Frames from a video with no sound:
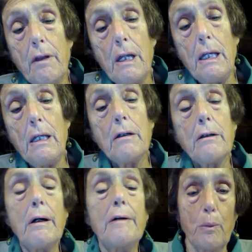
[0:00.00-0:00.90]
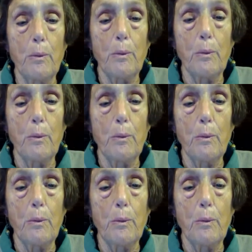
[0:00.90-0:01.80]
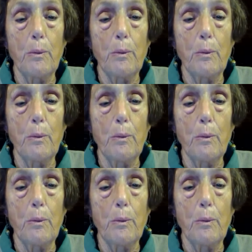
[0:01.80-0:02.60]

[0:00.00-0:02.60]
the Make Votes Matter group,